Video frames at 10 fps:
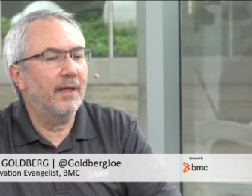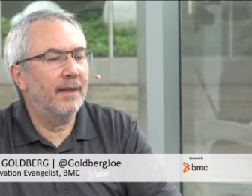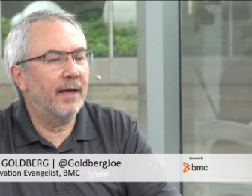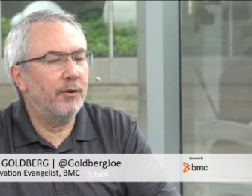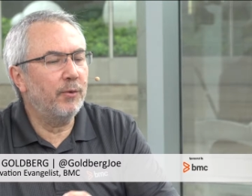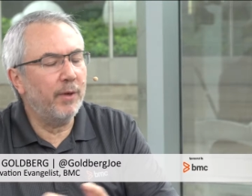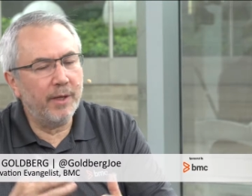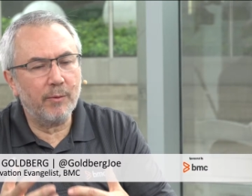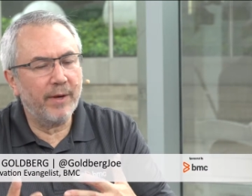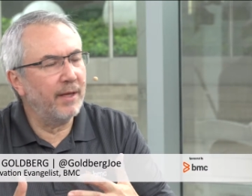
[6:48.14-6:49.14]
that you
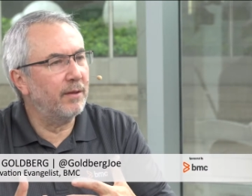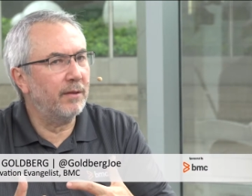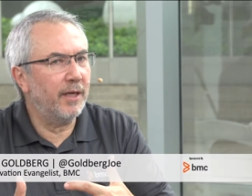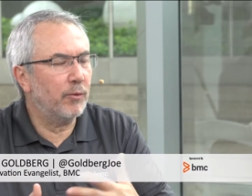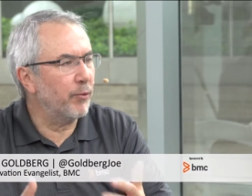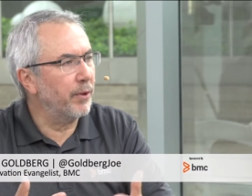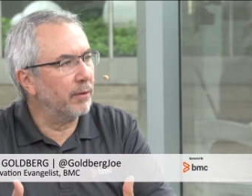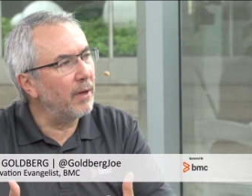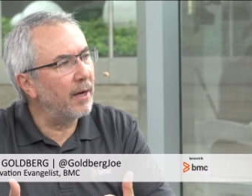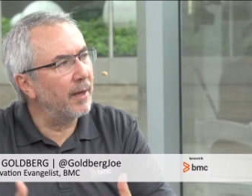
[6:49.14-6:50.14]
iterate in real
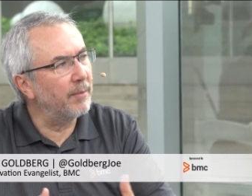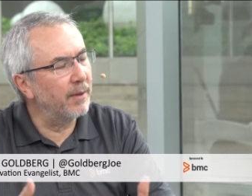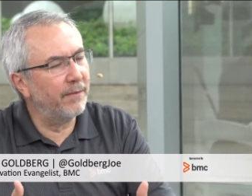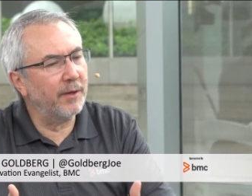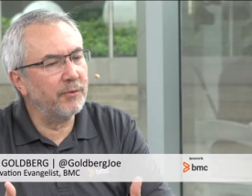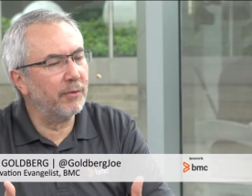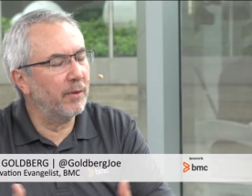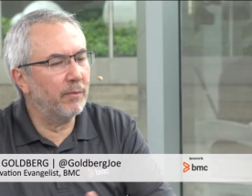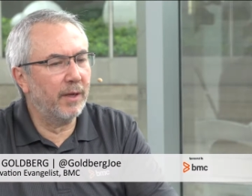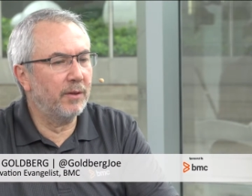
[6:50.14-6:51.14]
time, but eventually
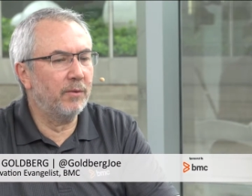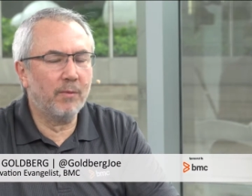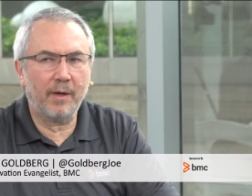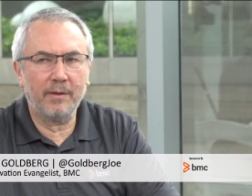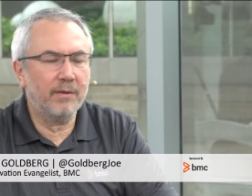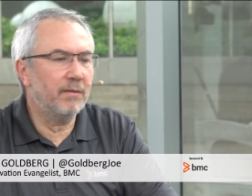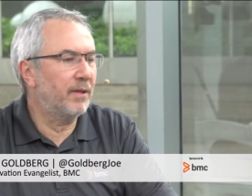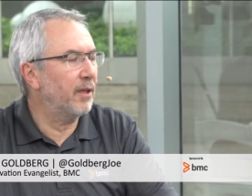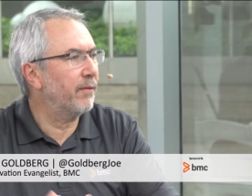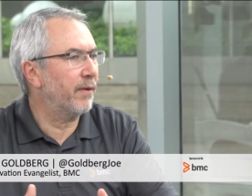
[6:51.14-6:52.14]
when you want to
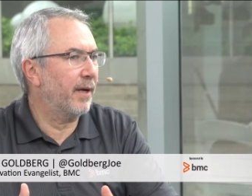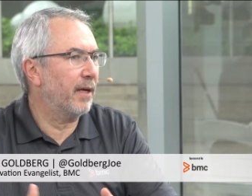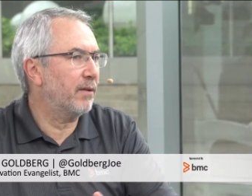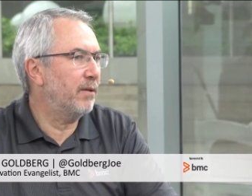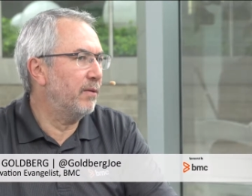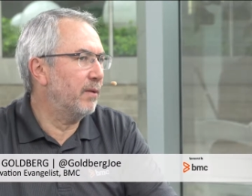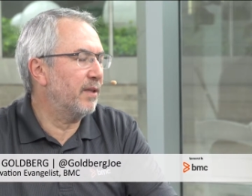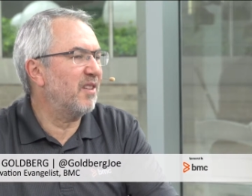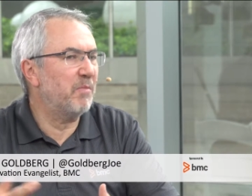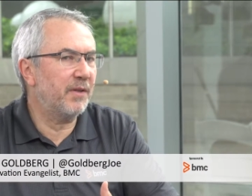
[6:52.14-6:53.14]
deliver that to,
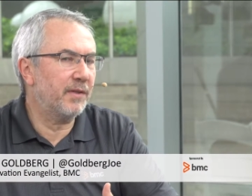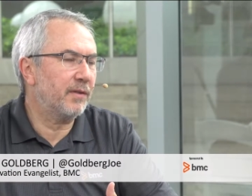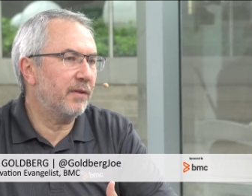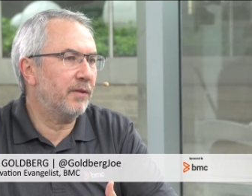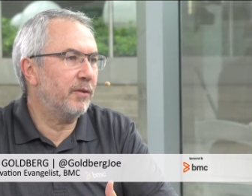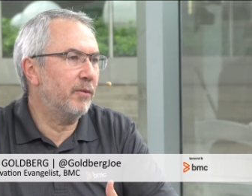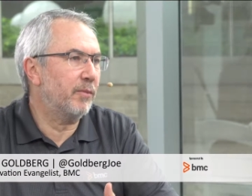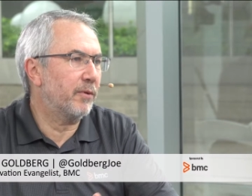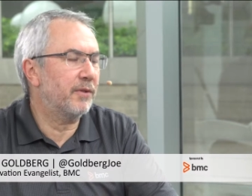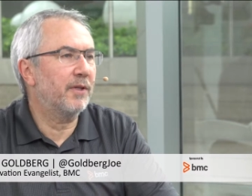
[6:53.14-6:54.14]
let's say, business
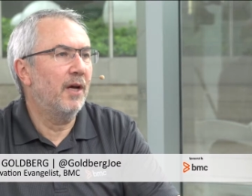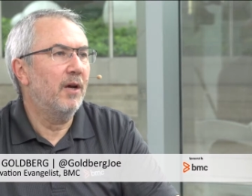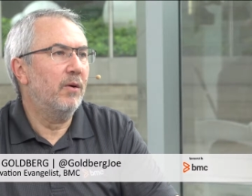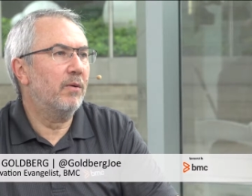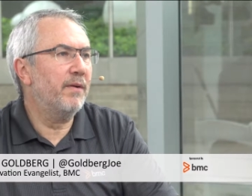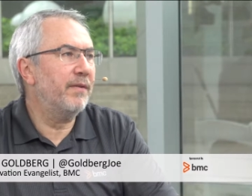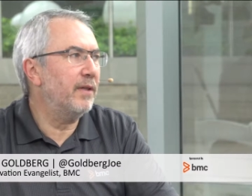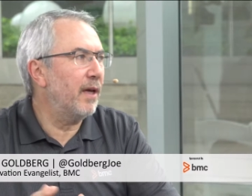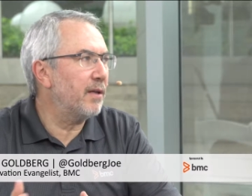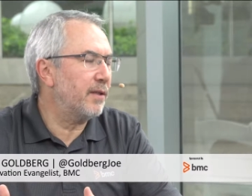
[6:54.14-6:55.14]
consumers, or even
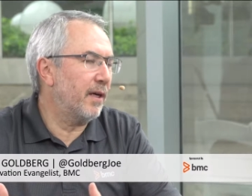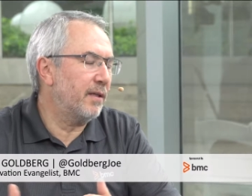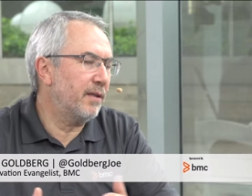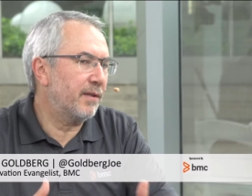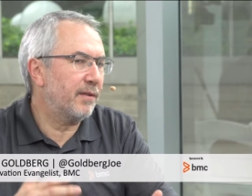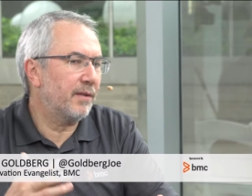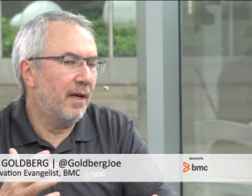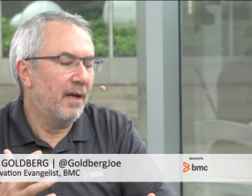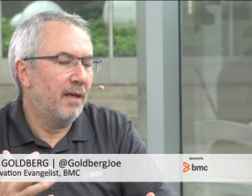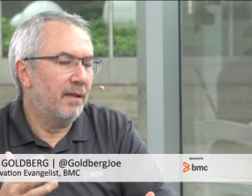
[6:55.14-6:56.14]
data scientists,
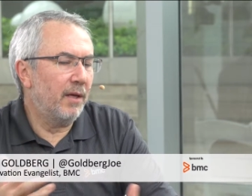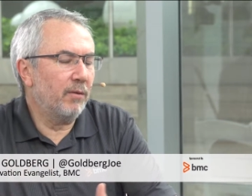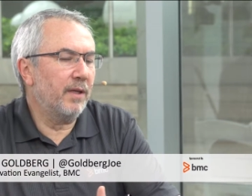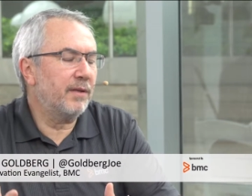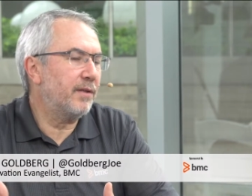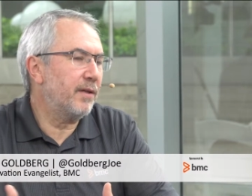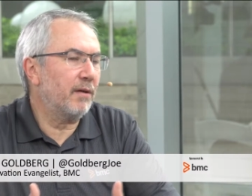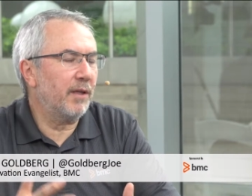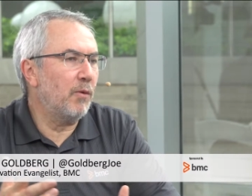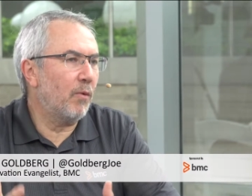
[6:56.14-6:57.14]
they don't
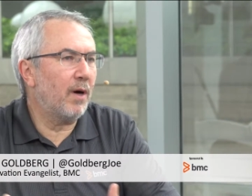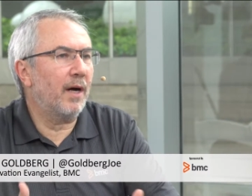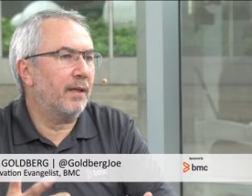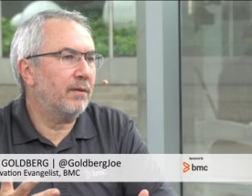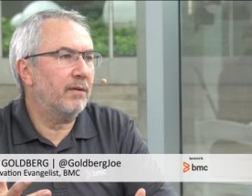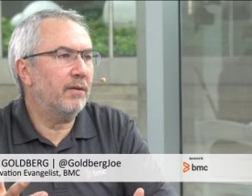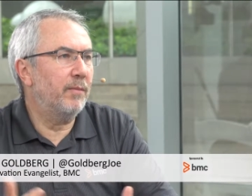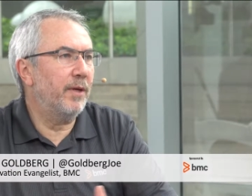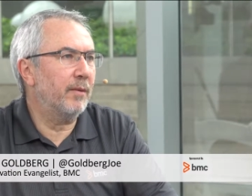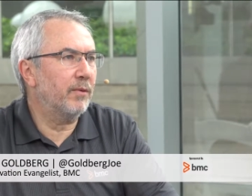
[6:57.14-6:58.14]
necessarily want to
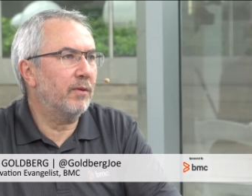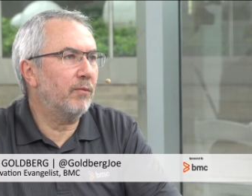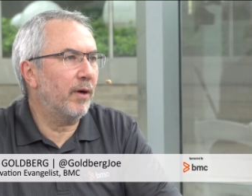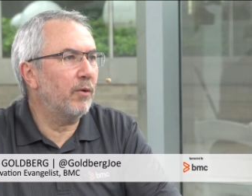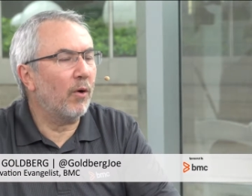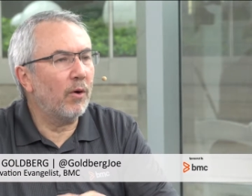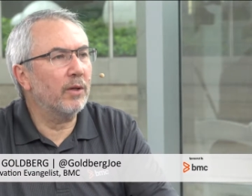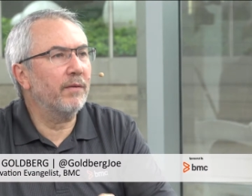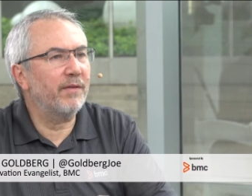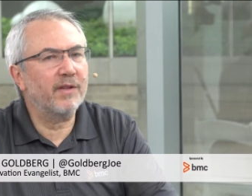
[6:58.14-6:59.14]
be able to run
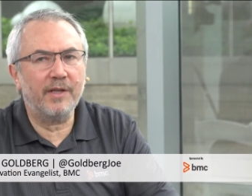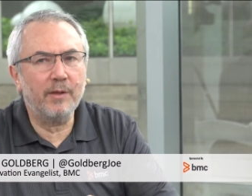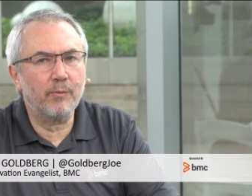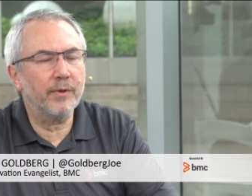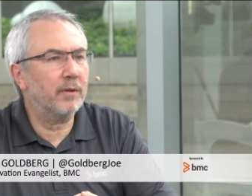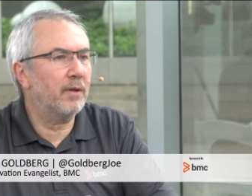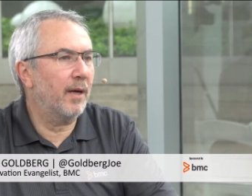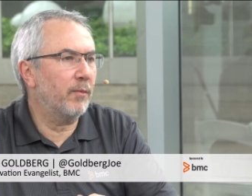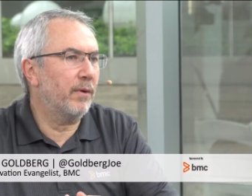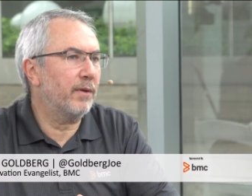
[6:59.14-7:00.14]
all of this in real
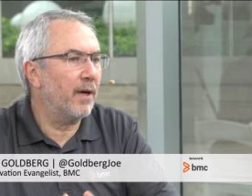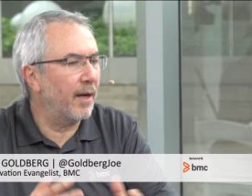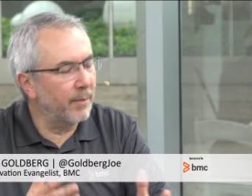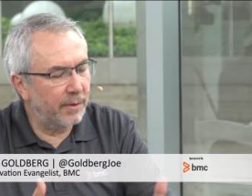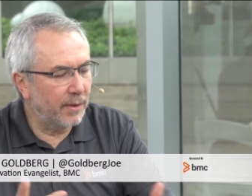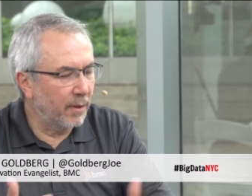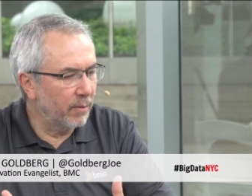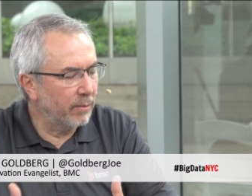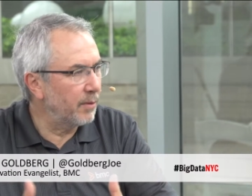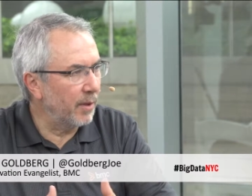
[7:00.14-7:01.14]
time all the time, and
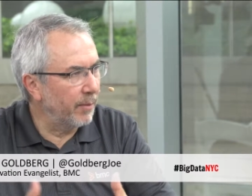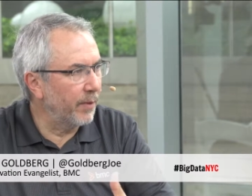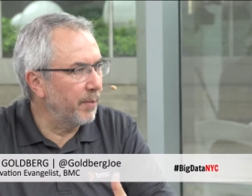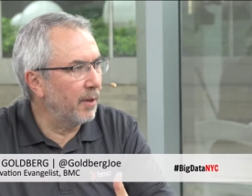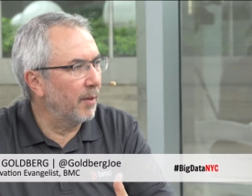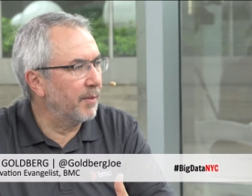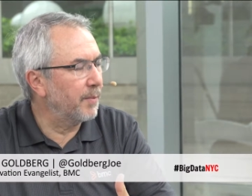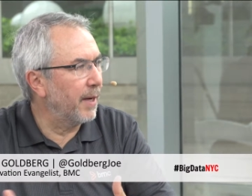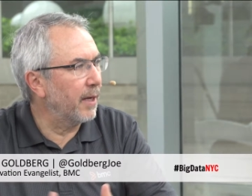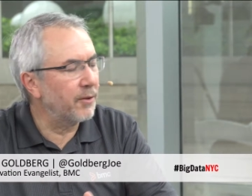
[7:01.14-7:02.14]
so some of it becomes
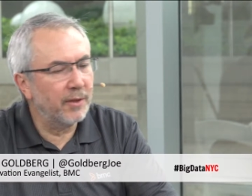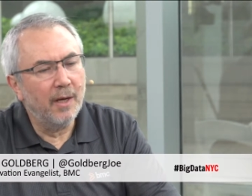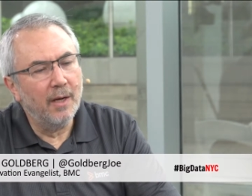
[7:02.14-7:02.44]
batch.